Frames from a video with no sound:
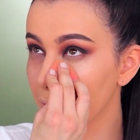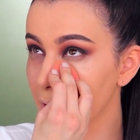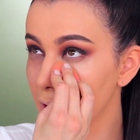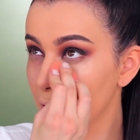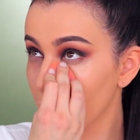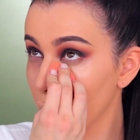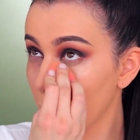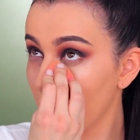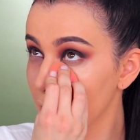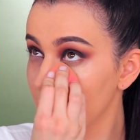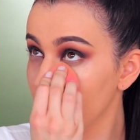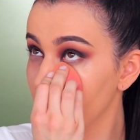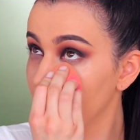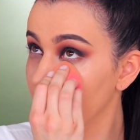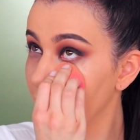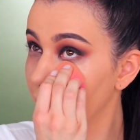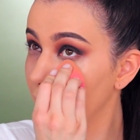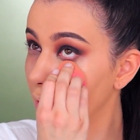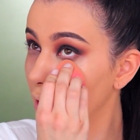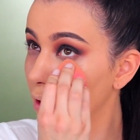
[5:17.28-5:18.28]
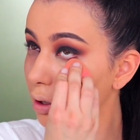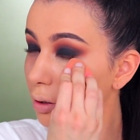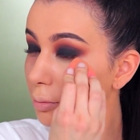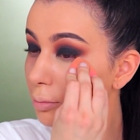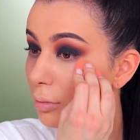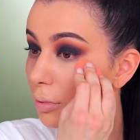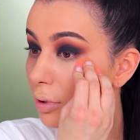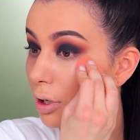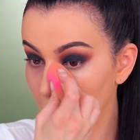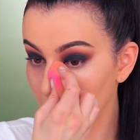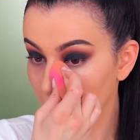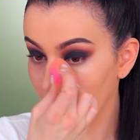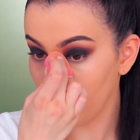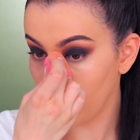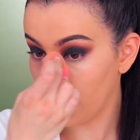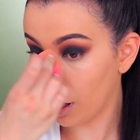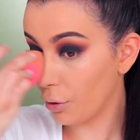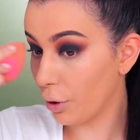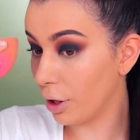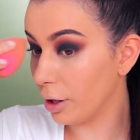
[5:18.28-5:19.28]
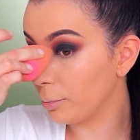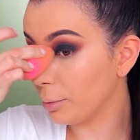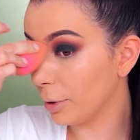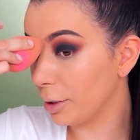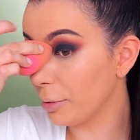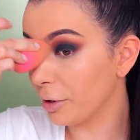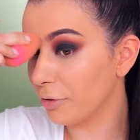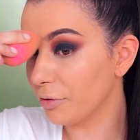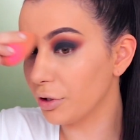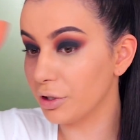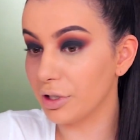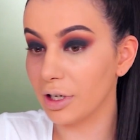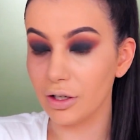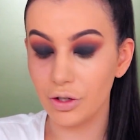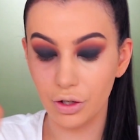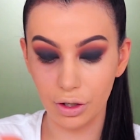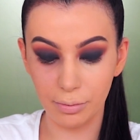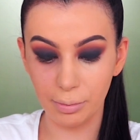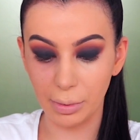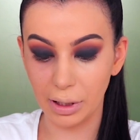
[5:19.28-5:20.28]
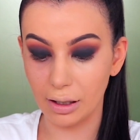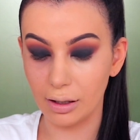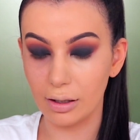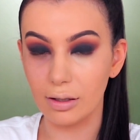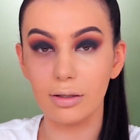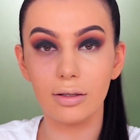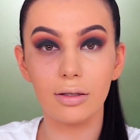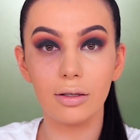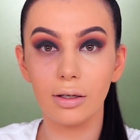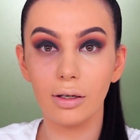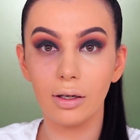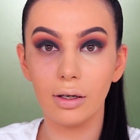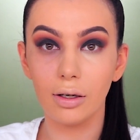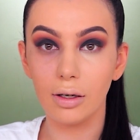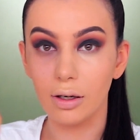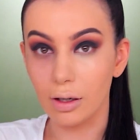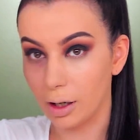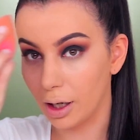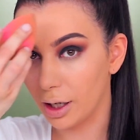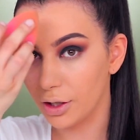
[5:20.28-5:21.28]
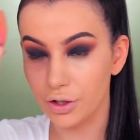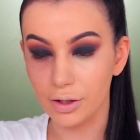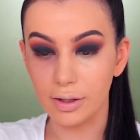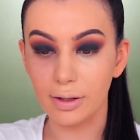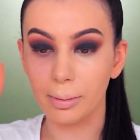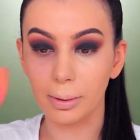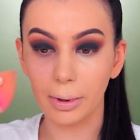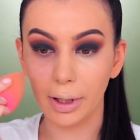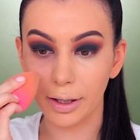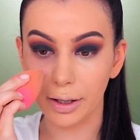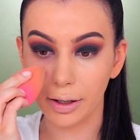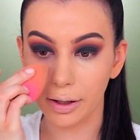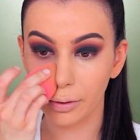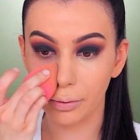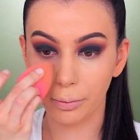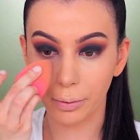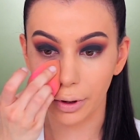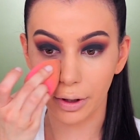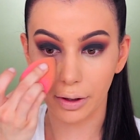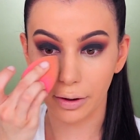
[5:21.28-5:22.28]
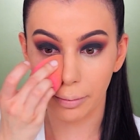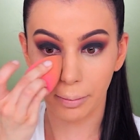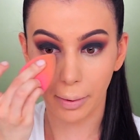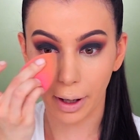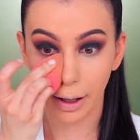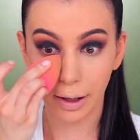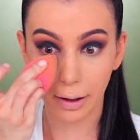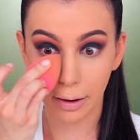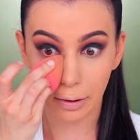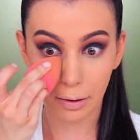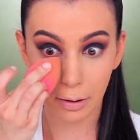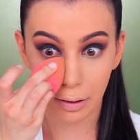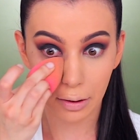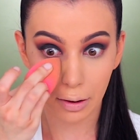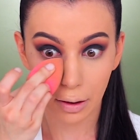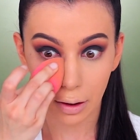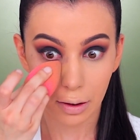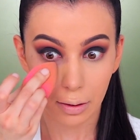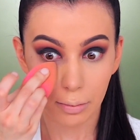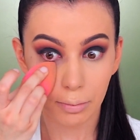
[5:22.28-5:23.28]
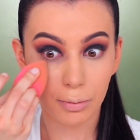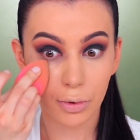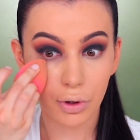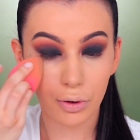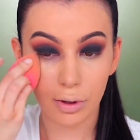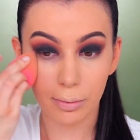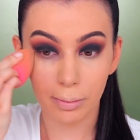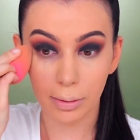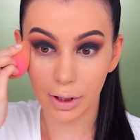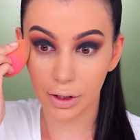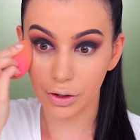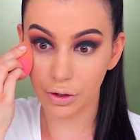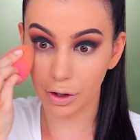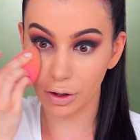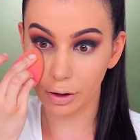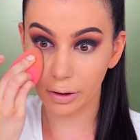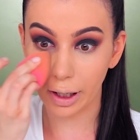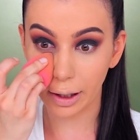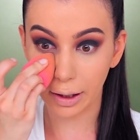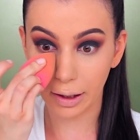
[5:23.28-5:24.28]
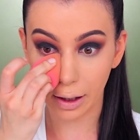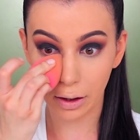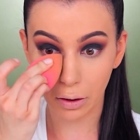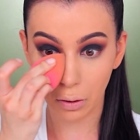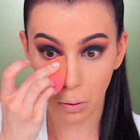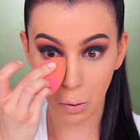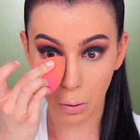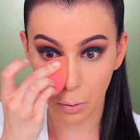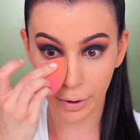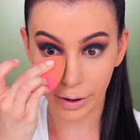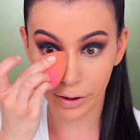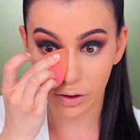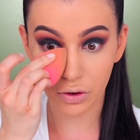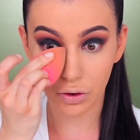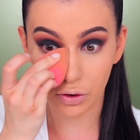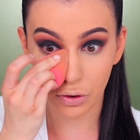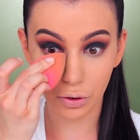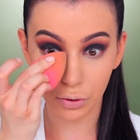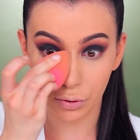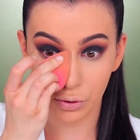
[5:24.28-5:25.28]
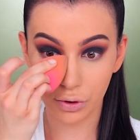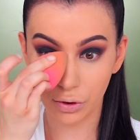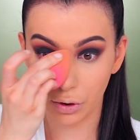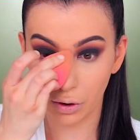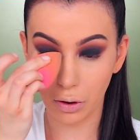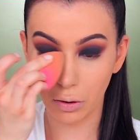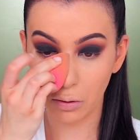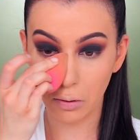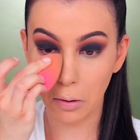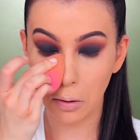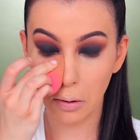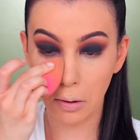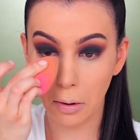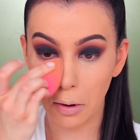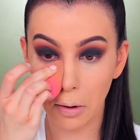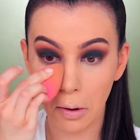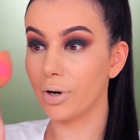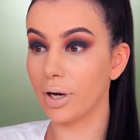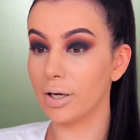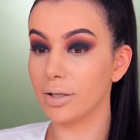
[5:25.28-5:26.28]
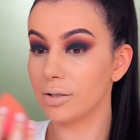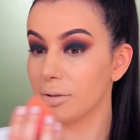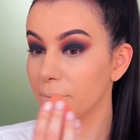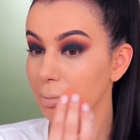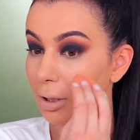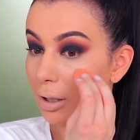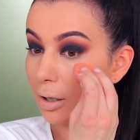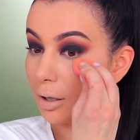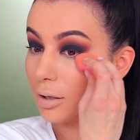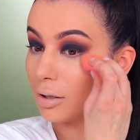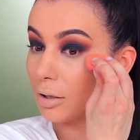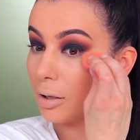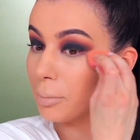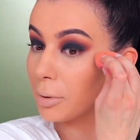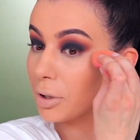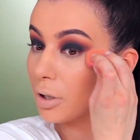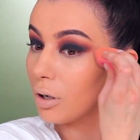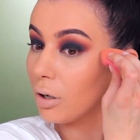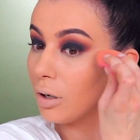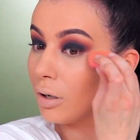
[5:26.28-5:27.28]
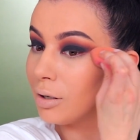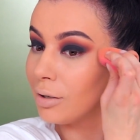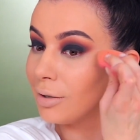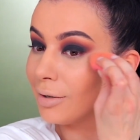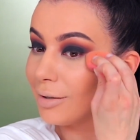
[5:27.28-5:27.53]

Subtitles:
reason why I didn't film how I apply my foundation because I just applied it with my beauty blender like I always do, so try to be economical.